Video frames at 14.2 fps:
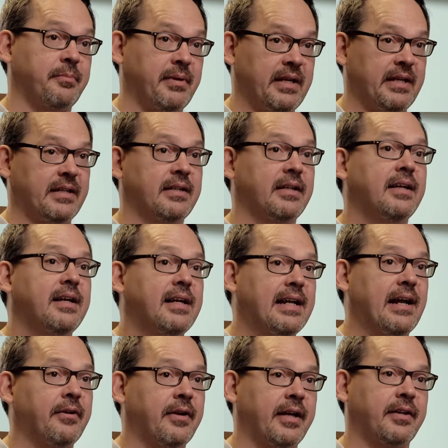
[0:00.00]
to be, and
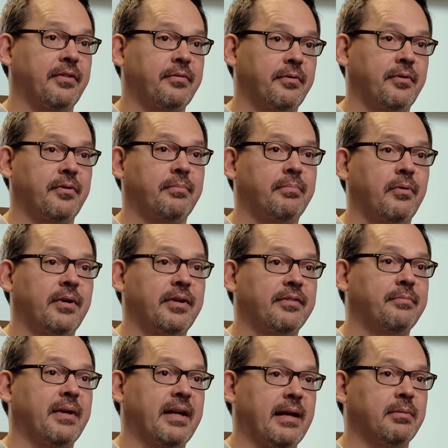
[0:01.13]
how to get through to the point
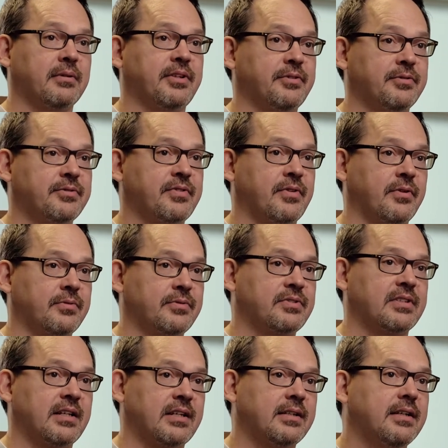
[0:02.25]
of being able to use
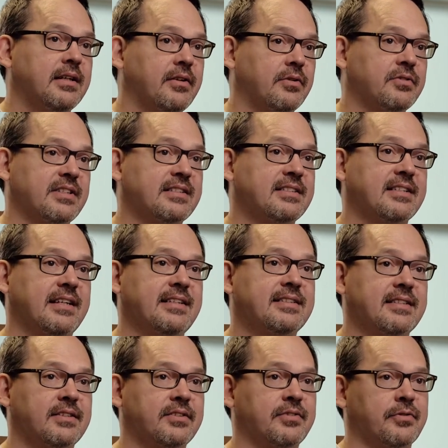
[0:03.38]
those, uh, those
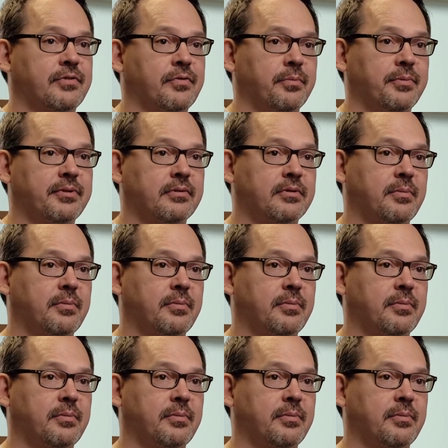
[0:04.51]
insights in the search for mineral